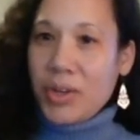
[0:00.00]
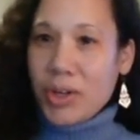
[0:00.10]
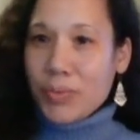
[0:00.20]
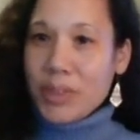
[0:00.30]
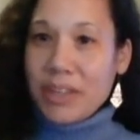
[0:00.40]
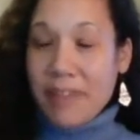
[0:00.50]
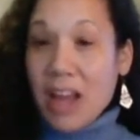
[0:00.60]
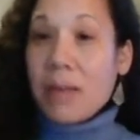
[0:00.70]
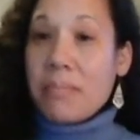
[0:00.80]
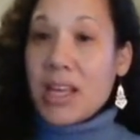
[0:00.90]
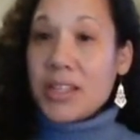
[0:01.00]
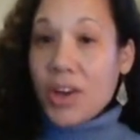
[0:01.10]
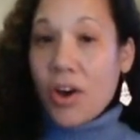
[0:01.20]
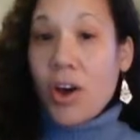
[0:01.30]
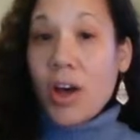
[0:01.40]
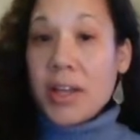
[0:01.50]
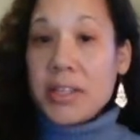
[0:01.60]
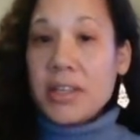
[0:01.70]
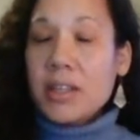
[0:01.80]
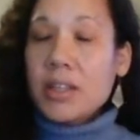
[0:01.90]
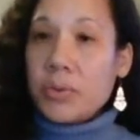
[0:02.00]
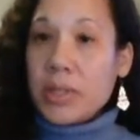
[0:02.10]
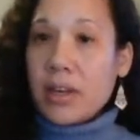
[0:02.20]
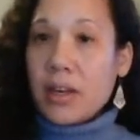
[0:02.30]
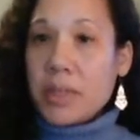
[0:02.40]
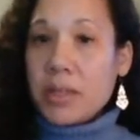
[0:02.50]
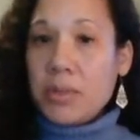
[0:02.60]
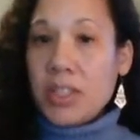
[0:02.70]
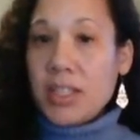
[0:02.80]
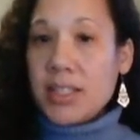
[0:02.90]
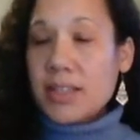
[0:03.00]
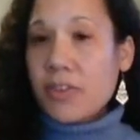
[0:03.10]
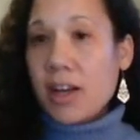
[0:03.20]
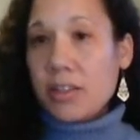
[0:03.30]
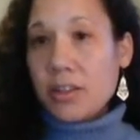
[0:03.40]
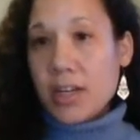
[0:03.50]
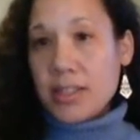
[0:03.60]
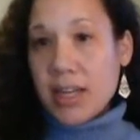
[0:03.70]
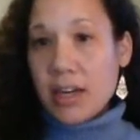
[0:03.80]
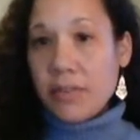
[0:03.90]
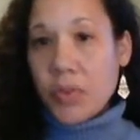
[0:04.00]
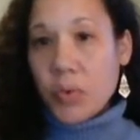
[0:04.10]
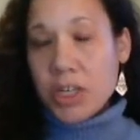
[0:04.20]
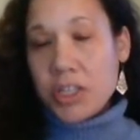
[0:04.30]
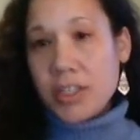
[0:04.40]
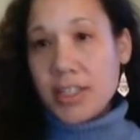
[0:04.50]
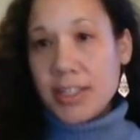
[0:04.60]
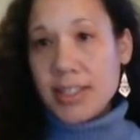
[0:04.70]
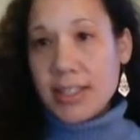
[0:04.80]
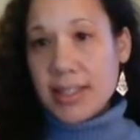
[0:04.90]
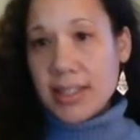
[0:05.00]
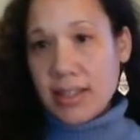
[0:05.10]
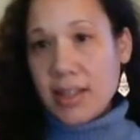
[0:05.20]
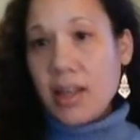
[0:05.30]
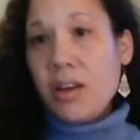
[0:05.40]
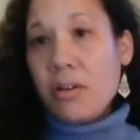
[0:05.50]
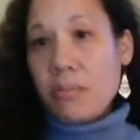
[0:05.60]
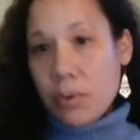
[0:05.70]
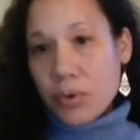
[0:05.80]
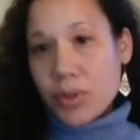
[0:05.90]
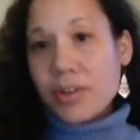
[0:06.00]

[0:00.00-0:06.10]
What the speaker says: redevelopment on low-income communities of color outside of the Washington, D.C. border